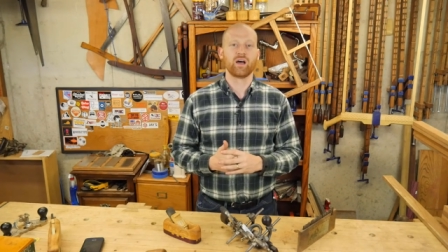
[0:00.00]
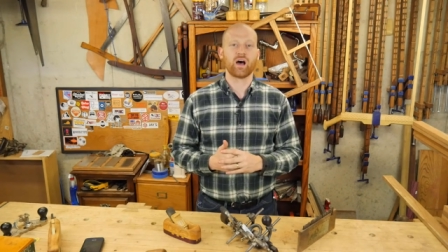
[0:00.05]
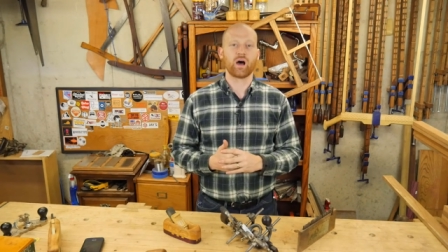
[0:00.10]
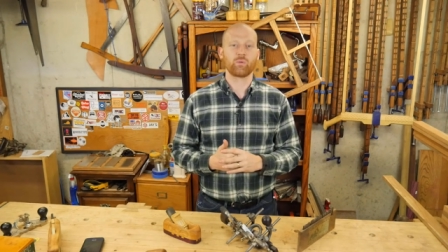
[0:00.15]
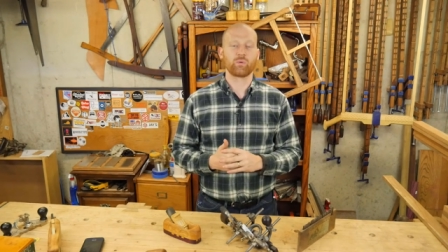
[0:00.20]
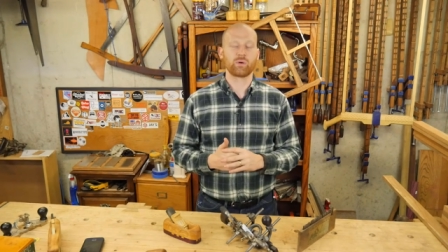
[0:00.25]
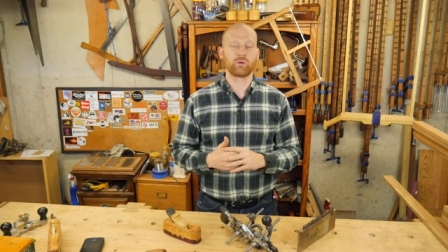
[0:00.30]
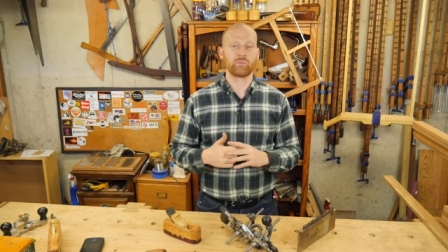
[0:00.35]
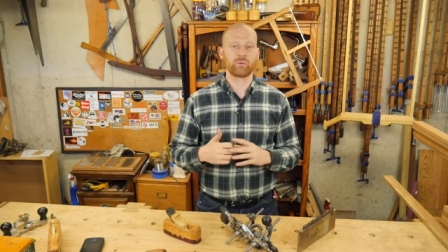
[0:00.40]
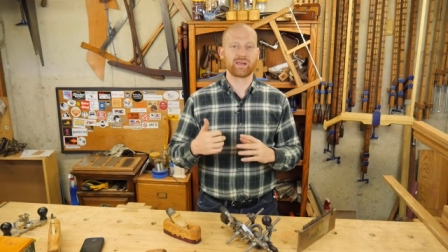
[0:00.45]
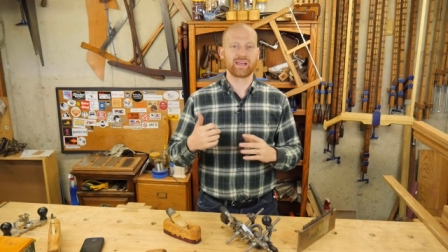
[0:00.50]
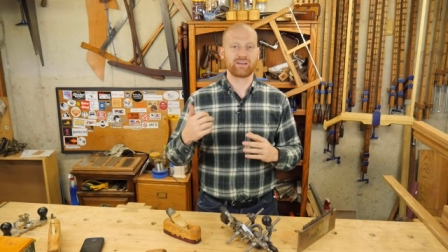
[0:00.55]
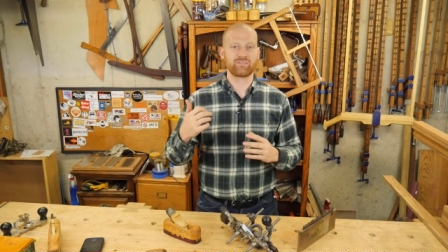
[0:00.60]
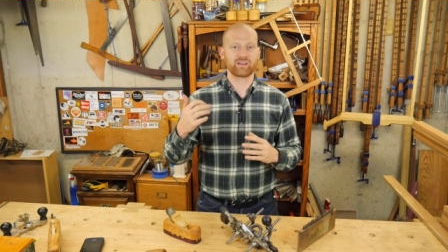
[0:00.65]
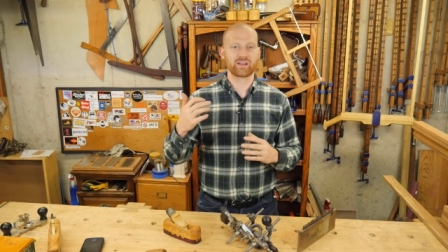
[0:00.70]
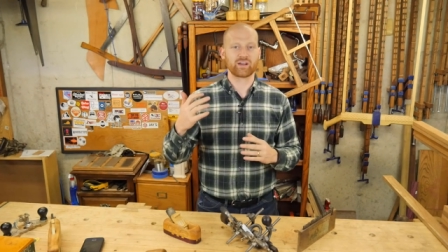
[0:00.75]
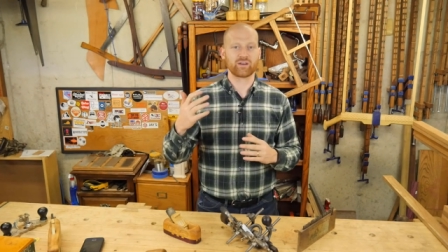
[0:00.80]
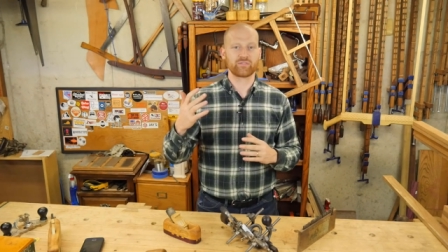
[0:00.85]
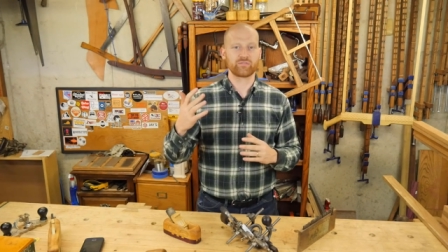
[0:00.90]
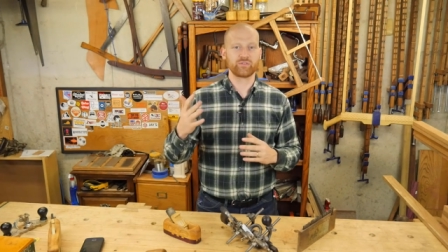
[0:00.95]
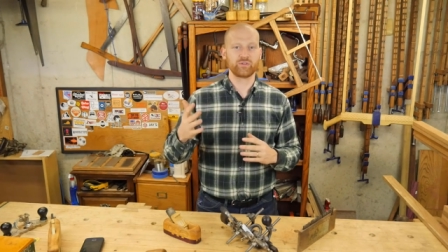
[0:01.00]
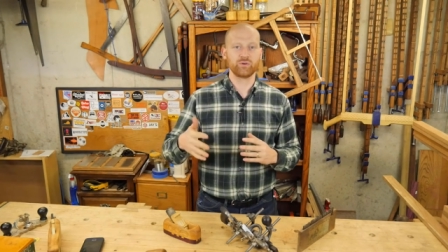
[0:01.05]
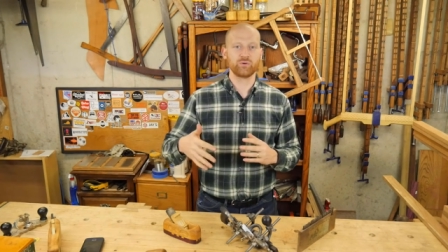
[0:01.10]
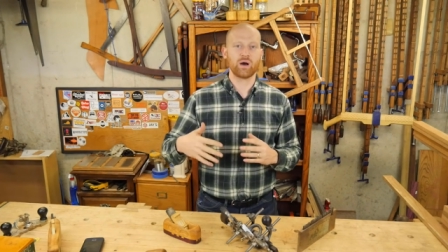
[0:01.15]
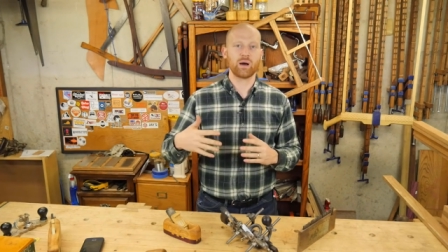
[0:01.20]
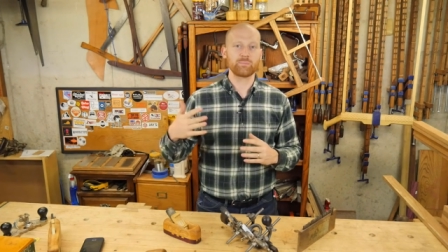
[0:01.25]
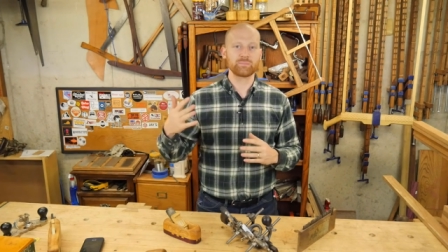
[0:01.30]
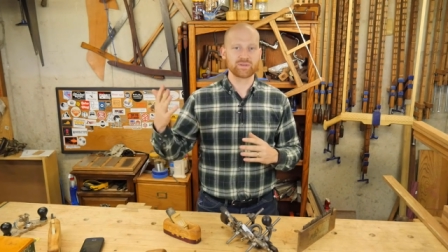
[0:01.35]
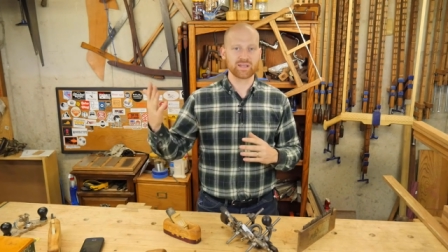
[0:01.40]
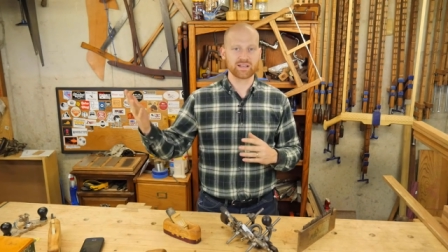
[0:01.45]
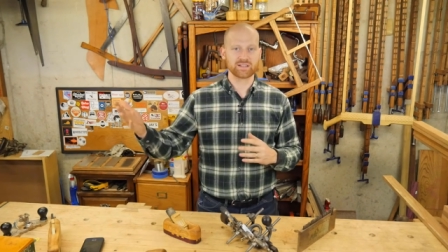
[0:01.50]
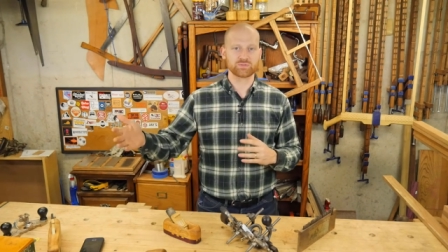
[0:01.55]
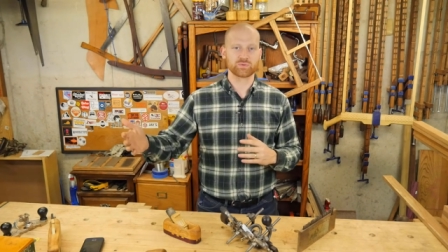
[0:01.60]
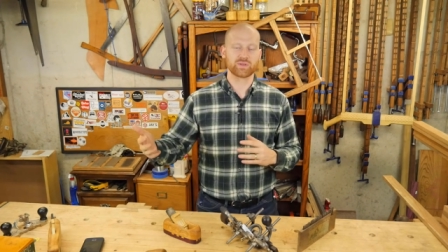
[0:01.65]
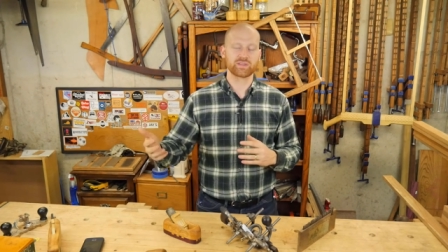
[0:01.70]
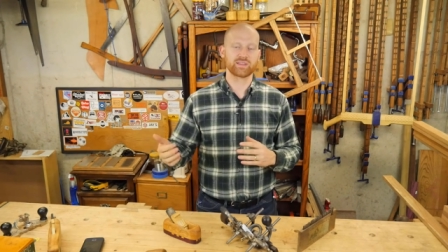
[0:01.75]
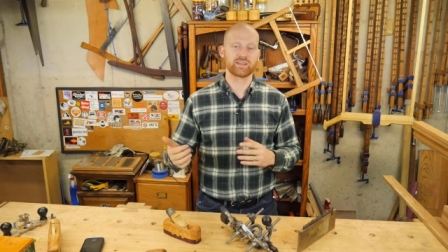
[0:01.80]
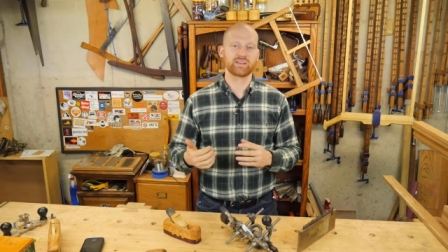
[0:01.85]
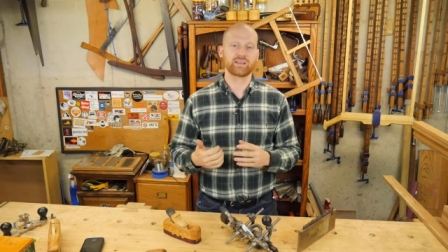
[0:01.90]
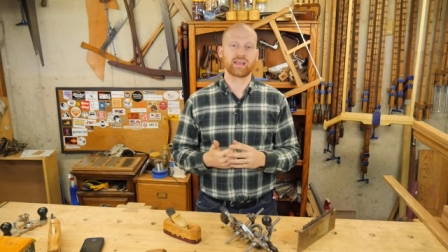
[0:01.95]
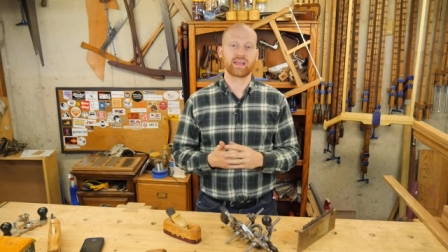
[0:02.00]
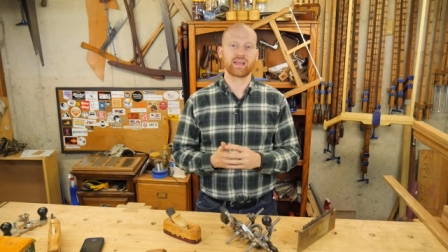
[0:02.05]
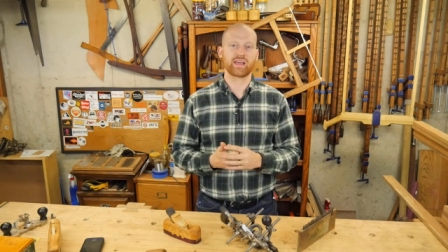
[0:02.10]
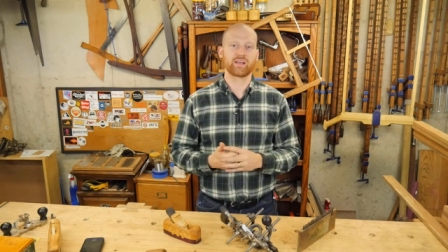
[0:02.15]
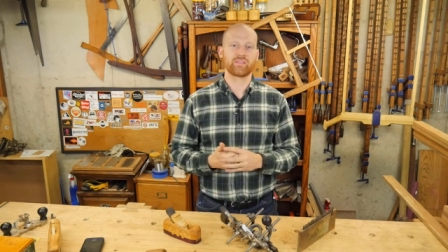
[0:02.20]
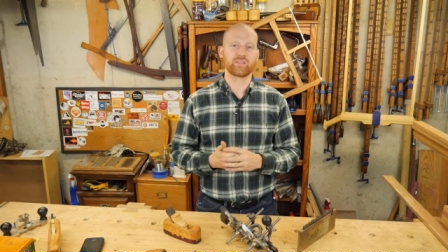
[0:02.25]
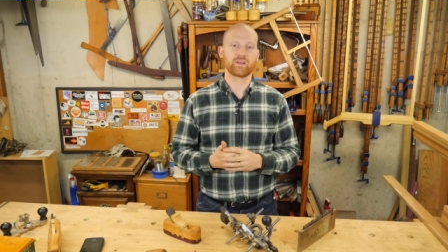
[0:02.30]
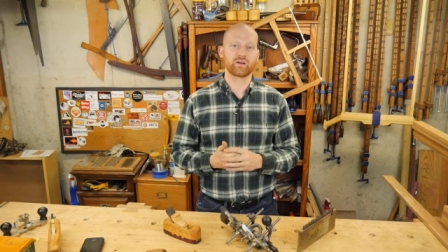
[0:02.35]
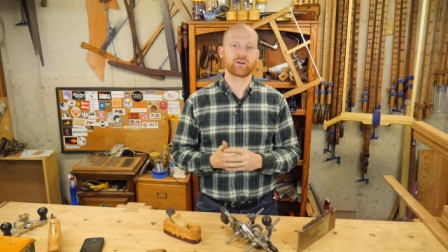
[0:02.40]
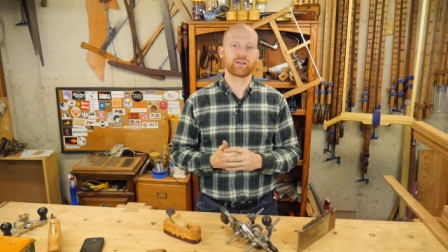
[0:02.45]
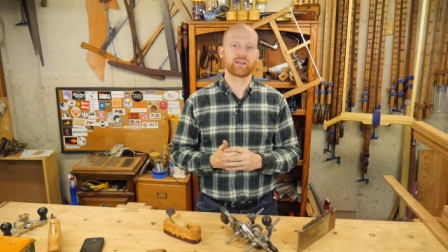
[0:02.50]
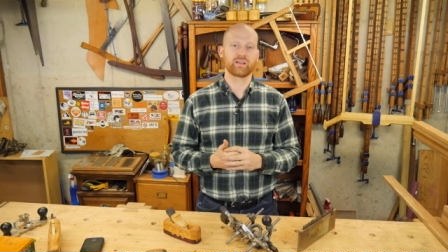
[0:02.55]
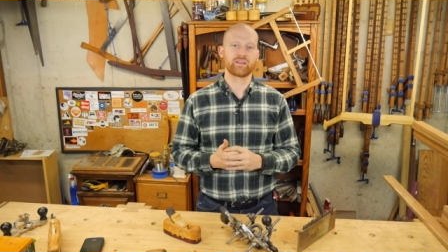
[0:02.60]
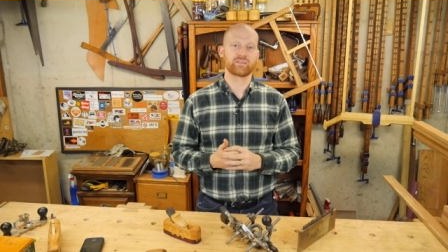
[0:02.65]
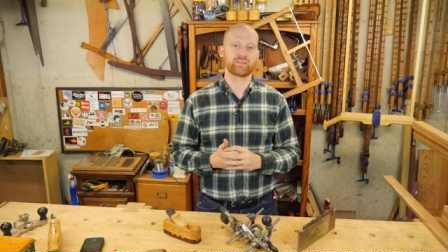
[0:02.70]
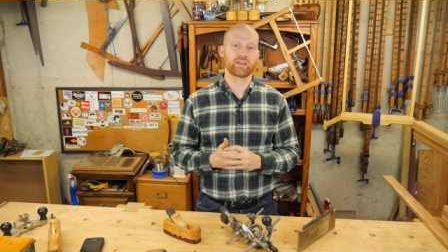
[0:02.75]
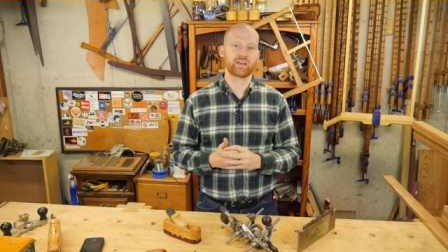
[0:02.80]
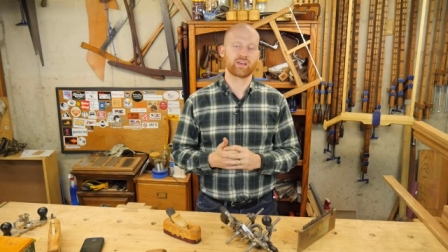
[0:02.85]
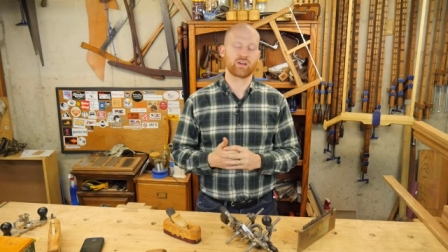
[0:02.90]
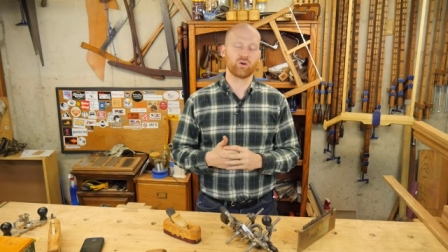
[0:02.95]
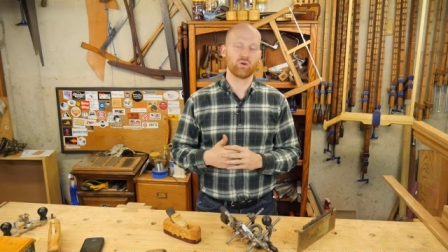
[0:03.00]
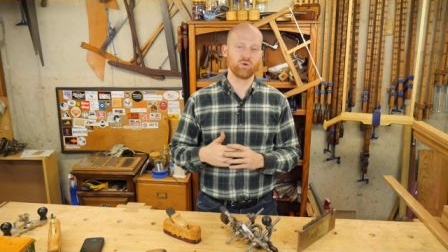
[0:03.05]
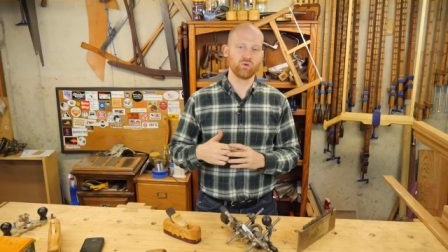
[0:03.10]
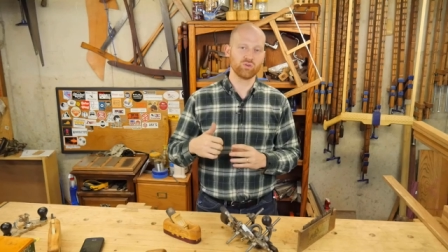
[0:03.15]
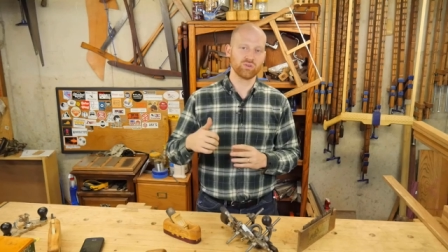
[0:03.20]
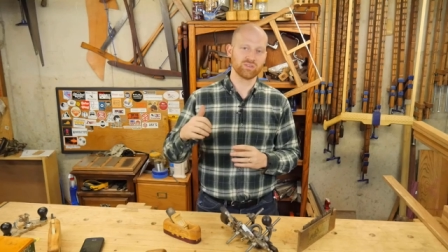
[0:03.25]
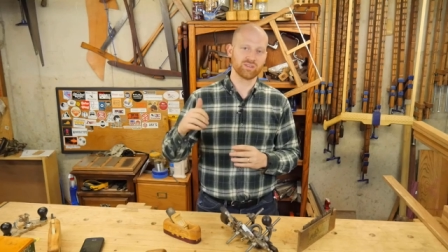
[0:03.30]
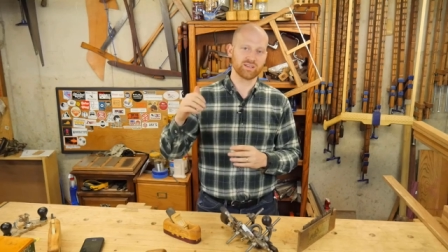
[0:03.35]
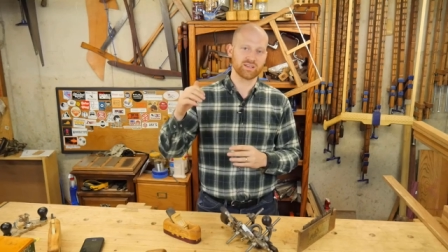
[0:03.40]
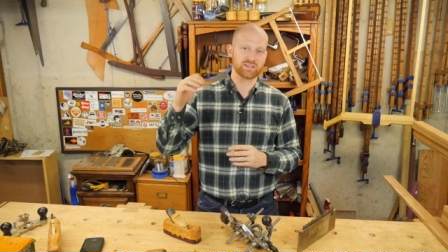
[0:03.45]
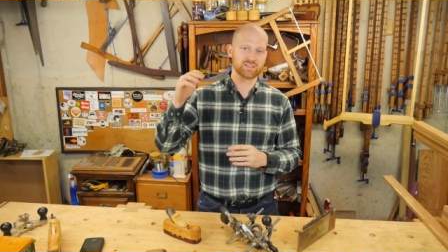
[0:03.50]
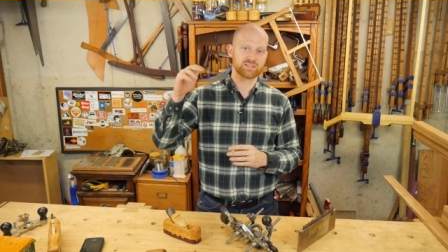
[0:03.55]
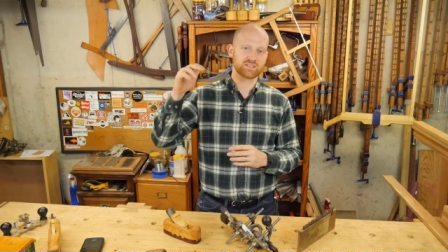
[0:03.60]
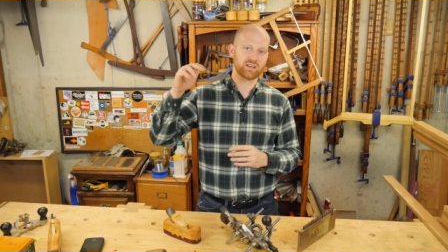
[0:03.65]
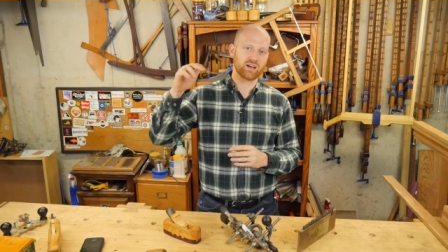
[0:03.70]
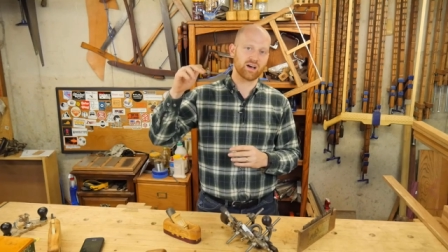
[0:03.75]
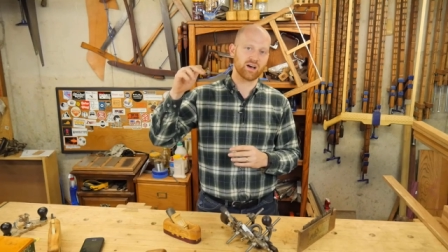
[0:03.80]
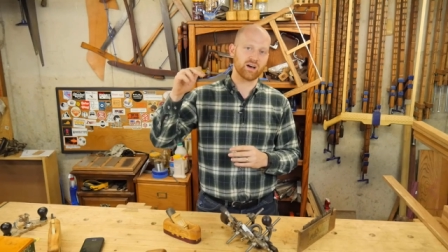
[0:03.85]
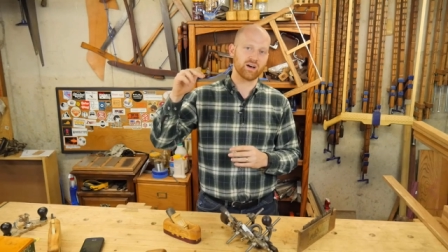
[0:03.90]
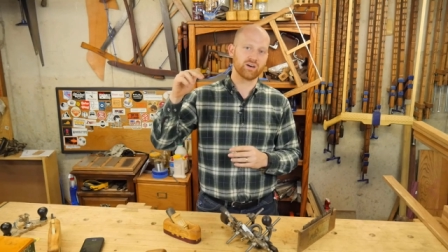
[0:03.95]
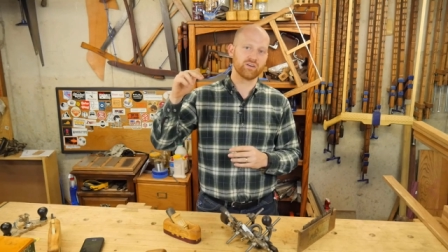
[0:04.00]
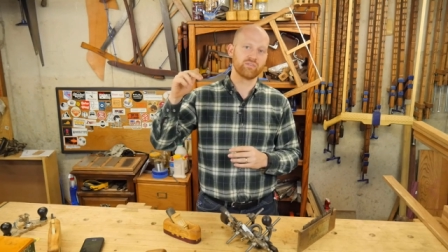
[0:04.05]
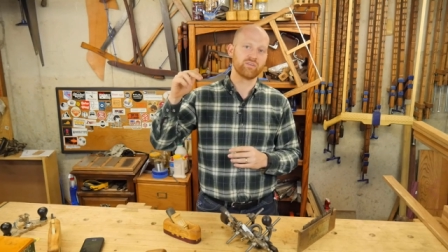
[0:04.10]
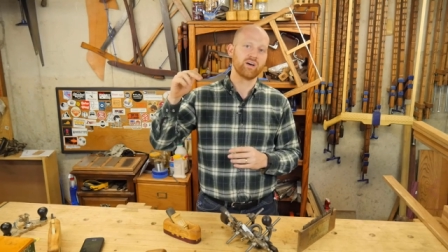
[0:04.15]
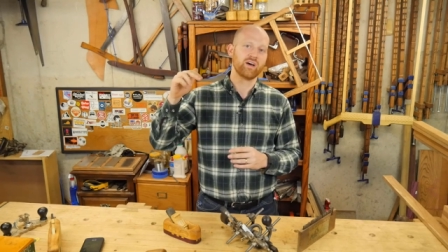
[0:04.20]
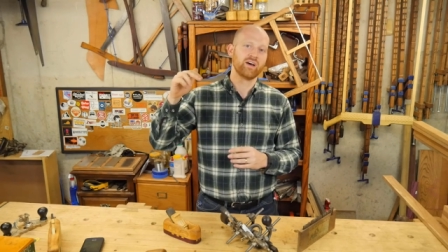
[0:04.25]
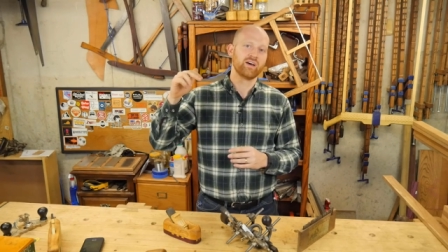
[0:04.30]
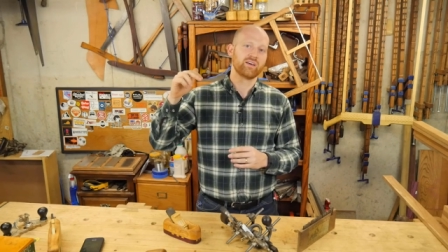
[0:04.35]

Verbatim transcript: Uh, we will be having a few updates with it, and there is a whole list of